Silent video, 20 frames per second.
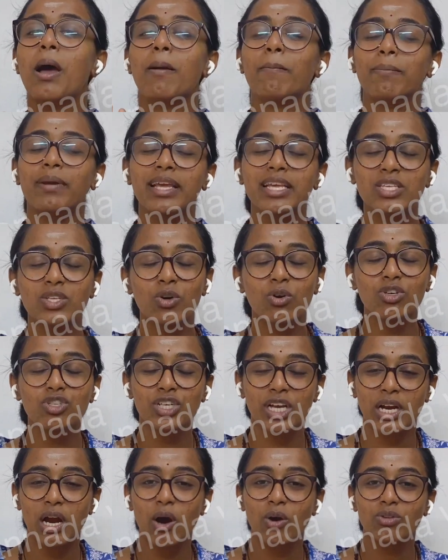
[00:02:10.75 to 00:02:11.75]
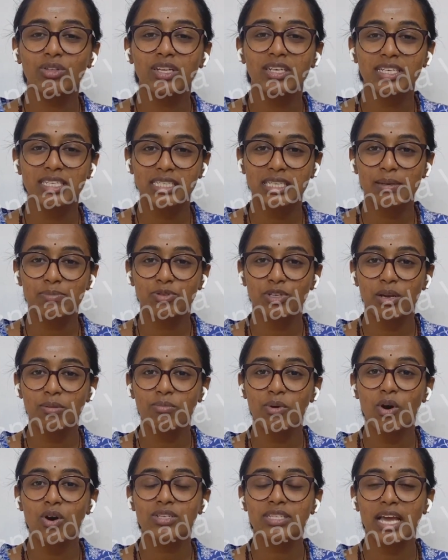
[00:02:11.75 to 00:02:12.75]
Please go check out the description
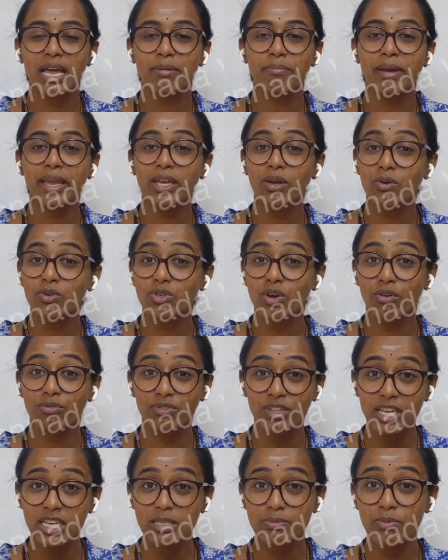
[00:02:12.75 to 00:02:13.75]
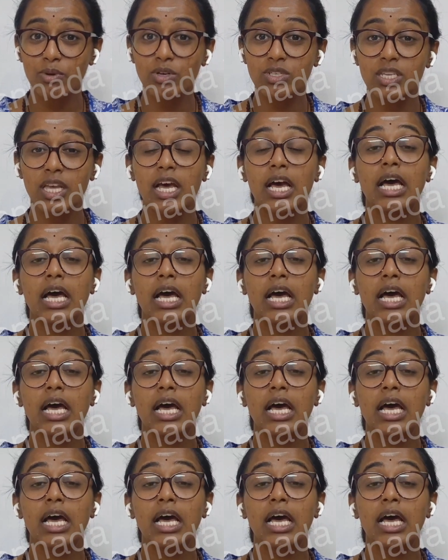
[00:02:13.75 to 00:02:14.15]
box and make use of these books.